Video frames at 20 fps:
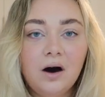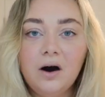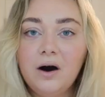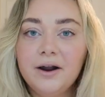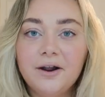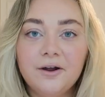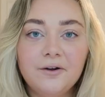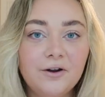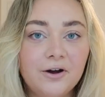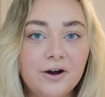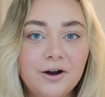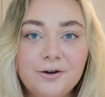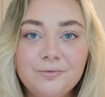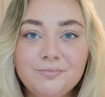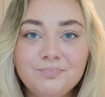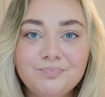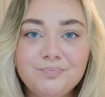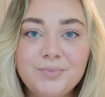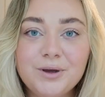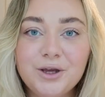I don't know,
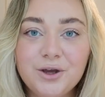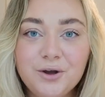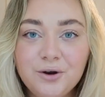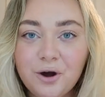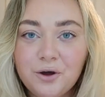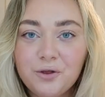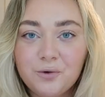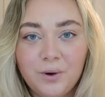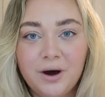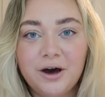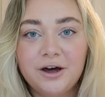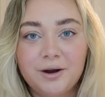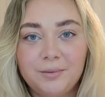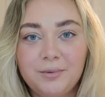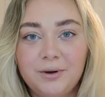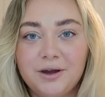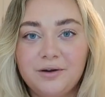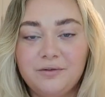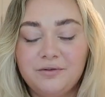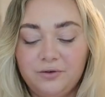but you know the word
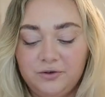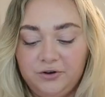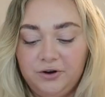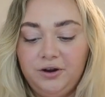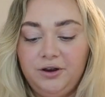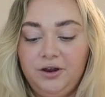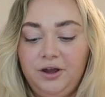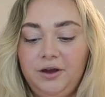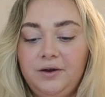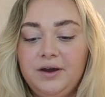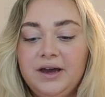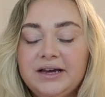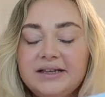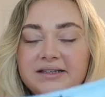I'm looking for, don't you?